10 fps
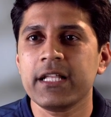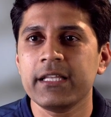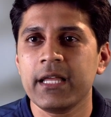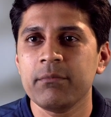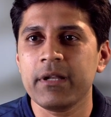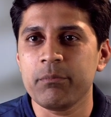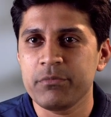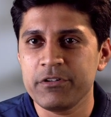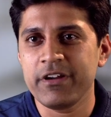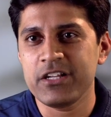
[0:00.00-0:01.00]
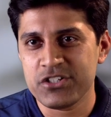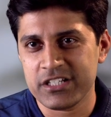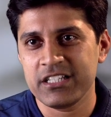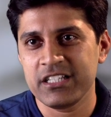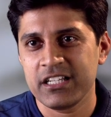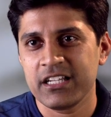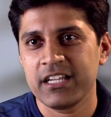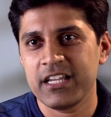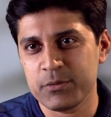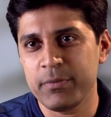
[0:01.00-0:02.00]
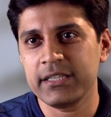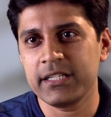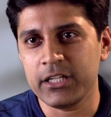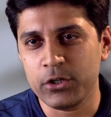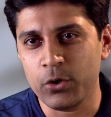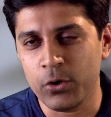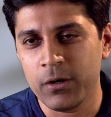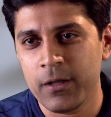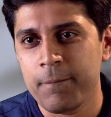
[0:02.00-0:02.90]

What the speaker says: tell them that prevention is better than cure.